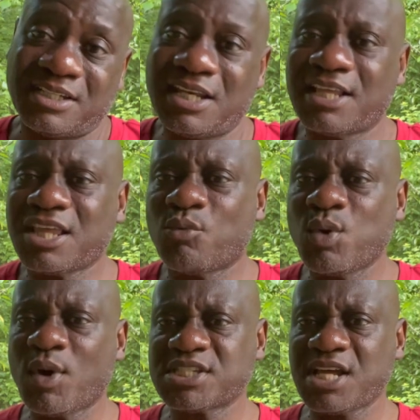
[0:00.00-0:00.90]
then I think
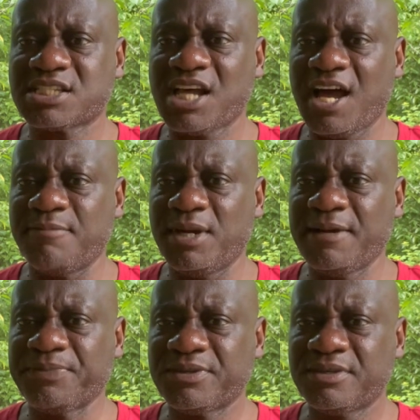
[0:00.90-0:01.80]
we're wasting our time,
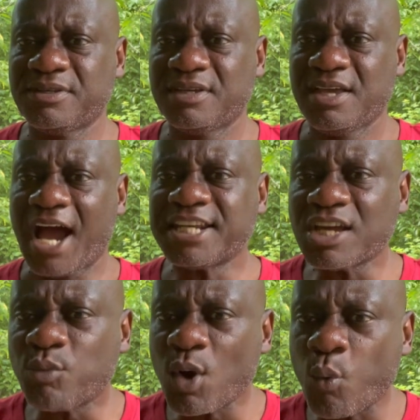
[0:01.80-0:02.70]
man. I
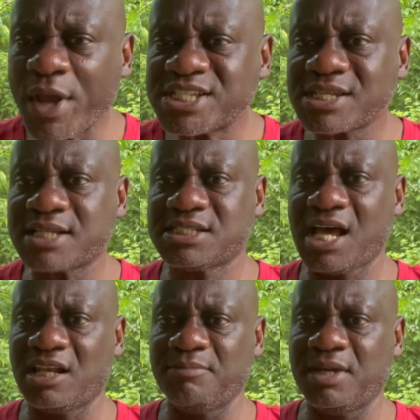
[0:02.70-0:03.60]
think we're wasting our
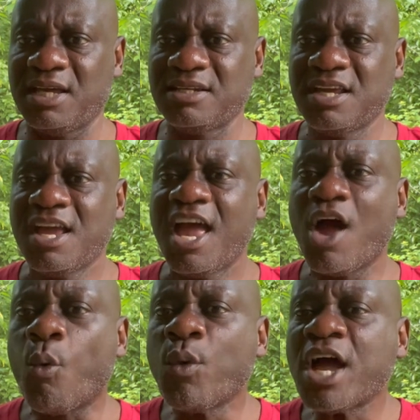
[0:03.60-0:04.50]
talent, man.
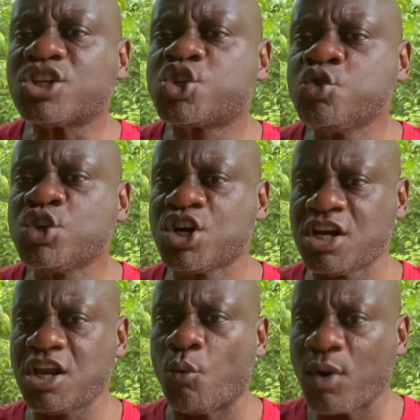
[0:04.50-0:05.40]
And we are too
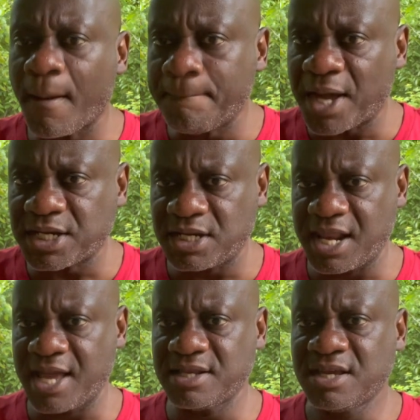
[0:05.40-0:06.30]
good and we are better than
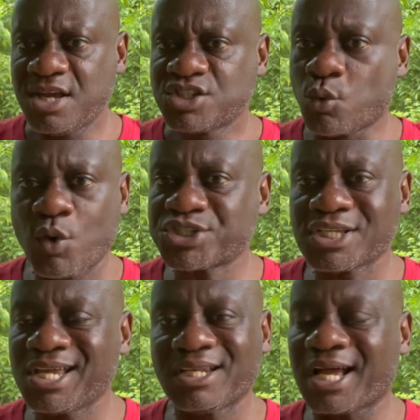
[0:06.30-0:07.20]
that. So once
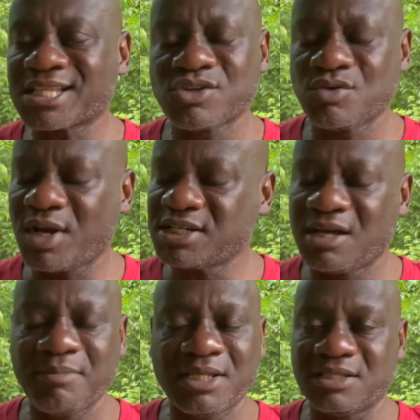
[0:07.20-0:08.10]
again, like I told you right
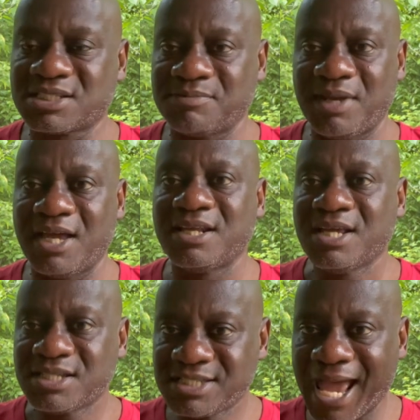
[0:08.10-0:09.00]
now, man, listen, man,
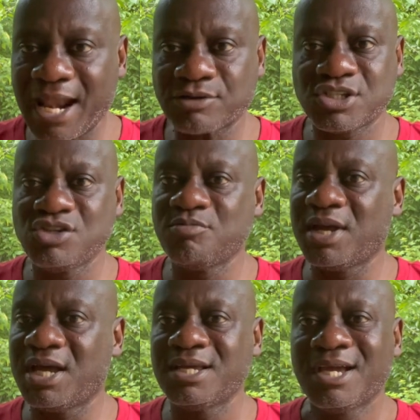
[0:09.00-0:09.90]
shout out to you,
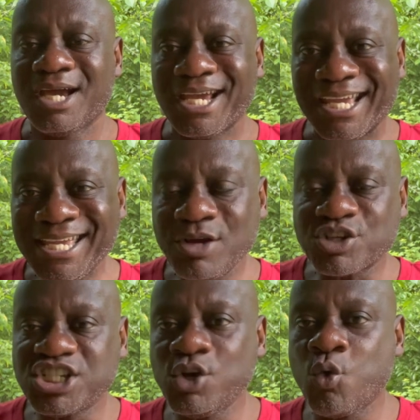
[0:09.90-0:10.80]
man. He or
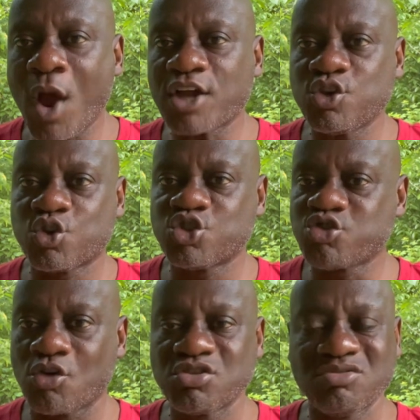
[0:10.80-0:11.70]
she who ain't you
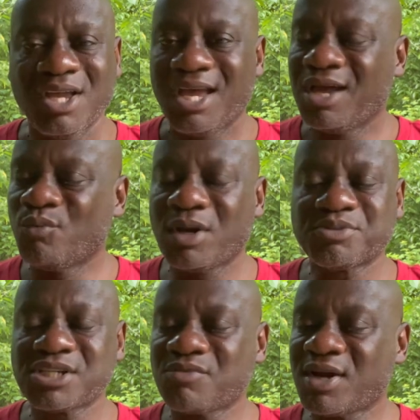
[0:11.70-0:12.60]
control you. And what I'm
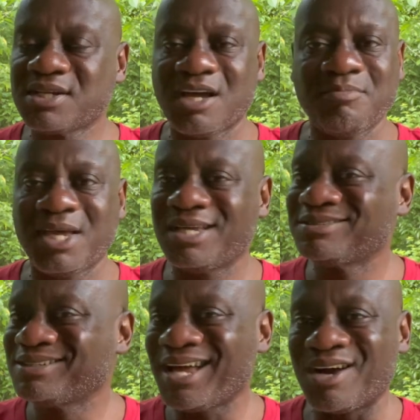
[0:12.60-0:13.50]
saying right now,
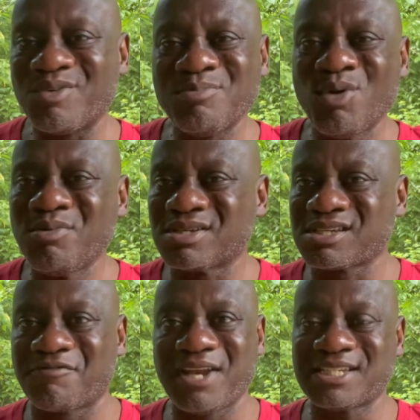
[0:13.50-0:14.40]
man, nah, remove
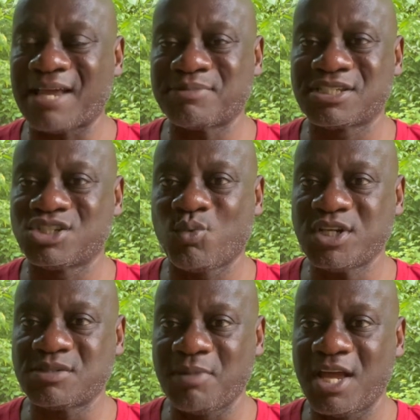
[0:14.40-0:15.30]
yourself from that type of
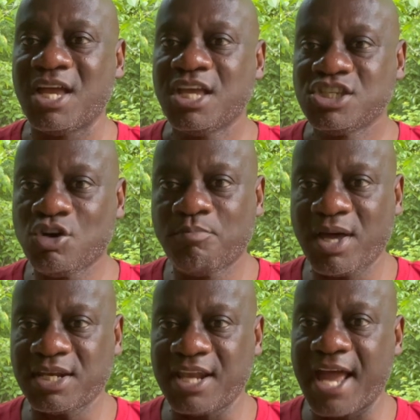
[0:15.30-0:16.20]
situation, man. You're
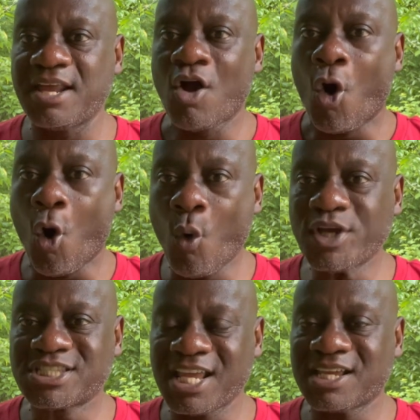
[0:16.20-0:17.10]
better than that.
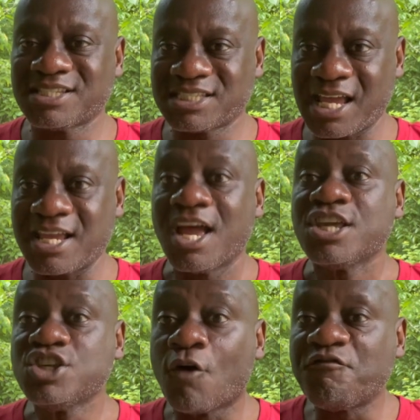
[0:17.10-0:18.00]
Always think and say
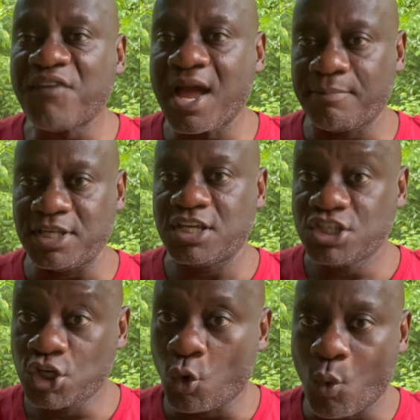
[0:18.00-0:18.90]
your family,
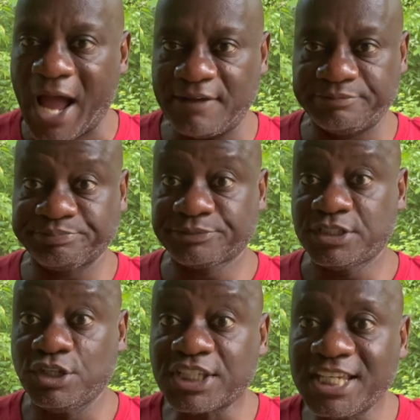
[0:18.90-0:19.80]
your wife,
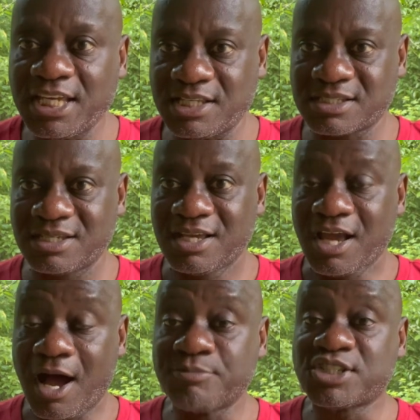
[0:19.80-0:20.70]
your kids,
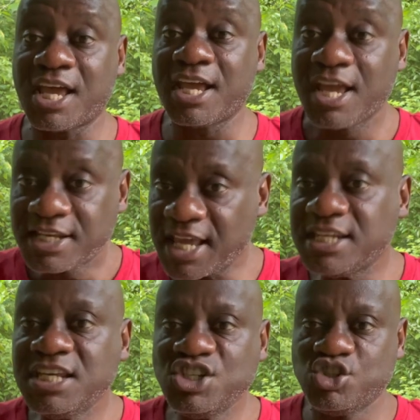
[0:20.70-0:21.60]
I'm saying they
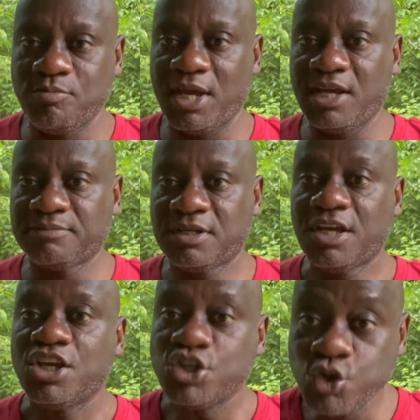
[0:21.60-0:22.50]
need you, man.
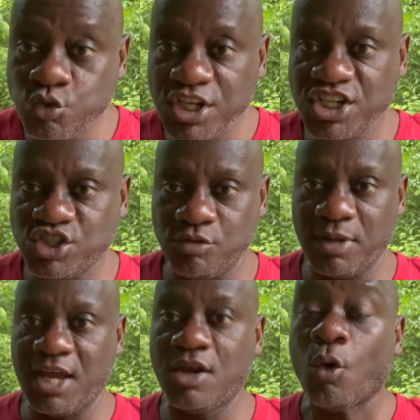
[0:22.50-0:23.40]
You need you,
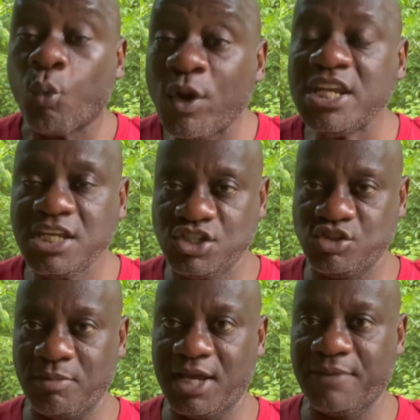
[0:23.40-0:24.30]
man. We need
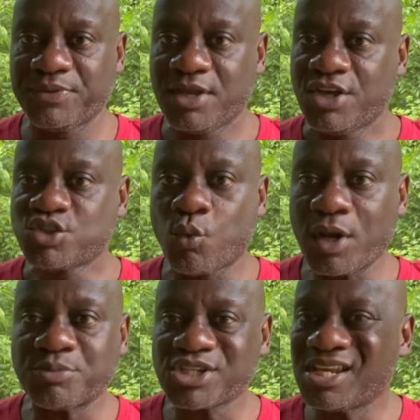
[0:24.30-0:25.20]
you, man. So what
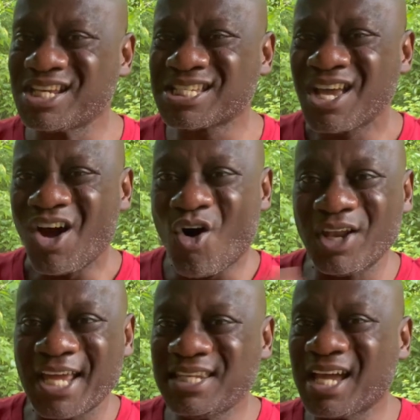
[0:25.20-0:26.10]
I'm saying is all
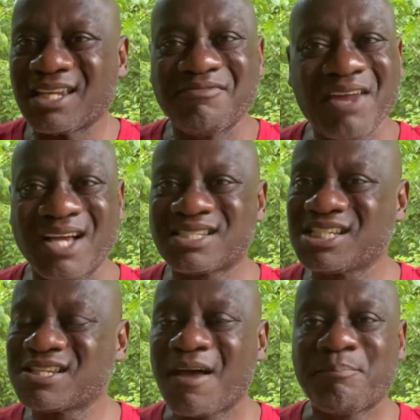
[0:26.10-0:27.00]
that negative
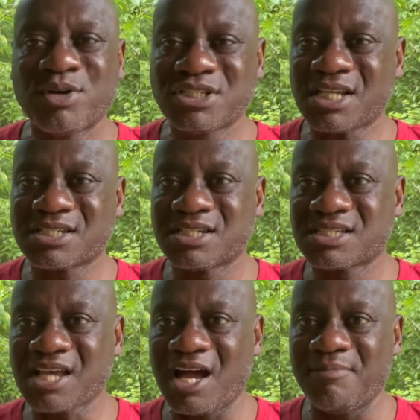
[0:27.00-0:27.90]
nonsense, push that to the
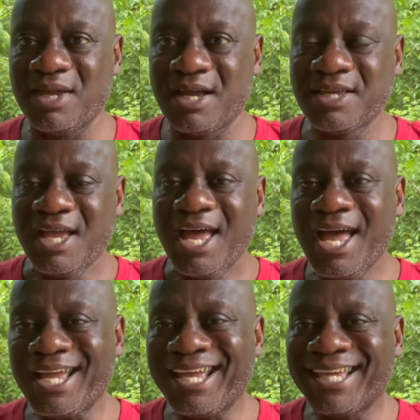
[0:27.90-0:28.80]
side, man.
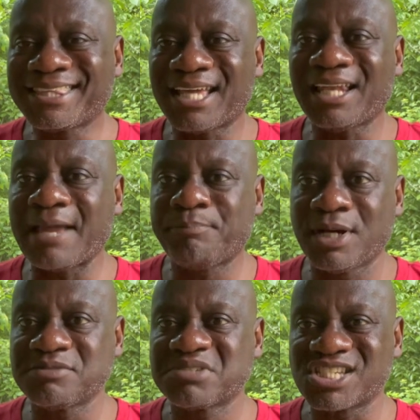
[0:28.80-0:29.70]
Hey, hit that like
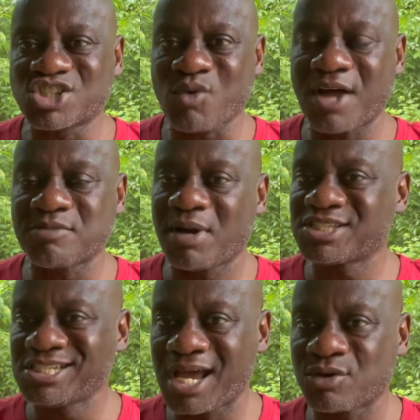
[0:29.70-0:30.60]
button, subscribe to my
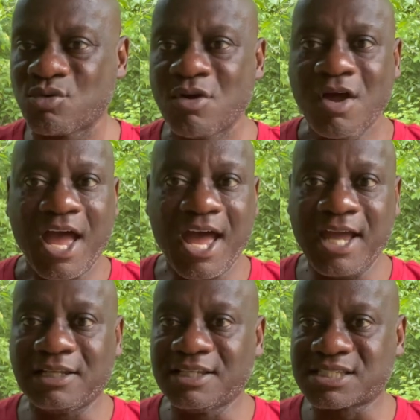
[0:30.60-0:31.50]
channel.
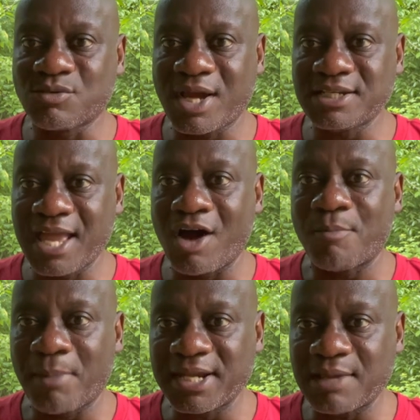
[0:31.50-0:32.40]
Hey, listen right now.
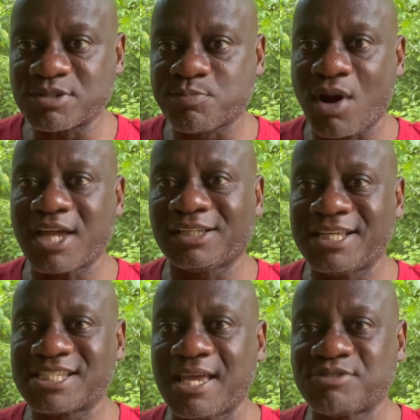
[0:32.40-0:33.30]
My name is Brian
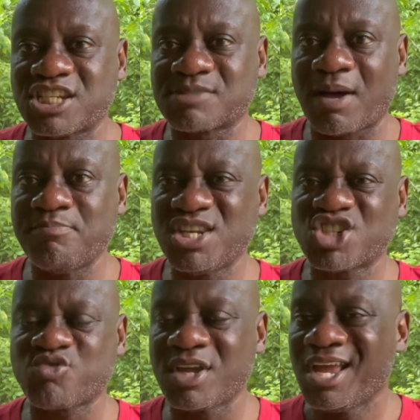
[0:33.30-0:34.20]
Glaze Gibbs. This is my
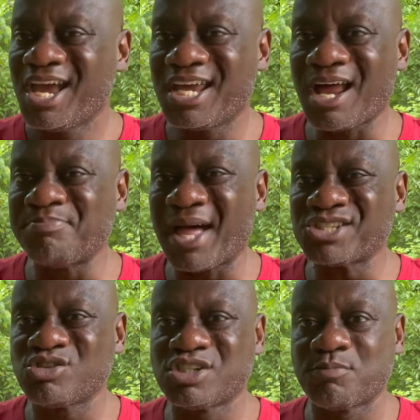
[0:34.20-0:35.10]
ministry, and I'm
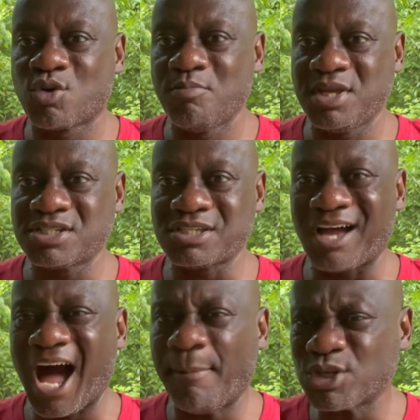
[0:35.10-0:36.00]
not your typical
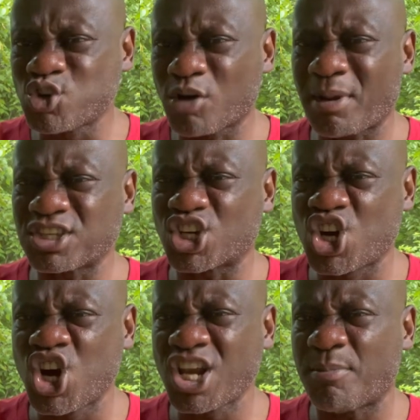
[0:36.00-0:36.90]
minister. I'm going to talk about the
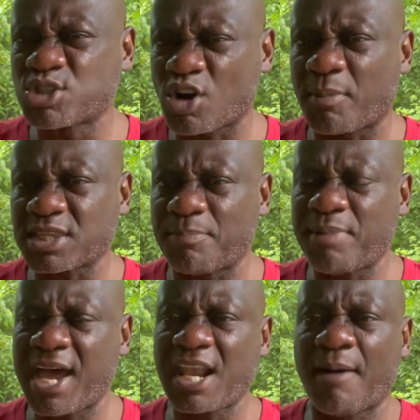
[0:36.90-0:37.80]
good. I'm going to talk about the
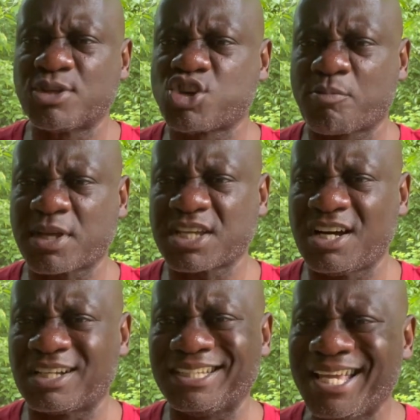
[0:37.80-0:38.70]
bad. I'm going to talk about the
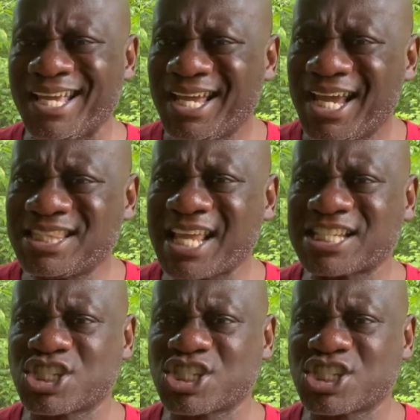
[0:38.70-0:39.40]
ugly. Hit that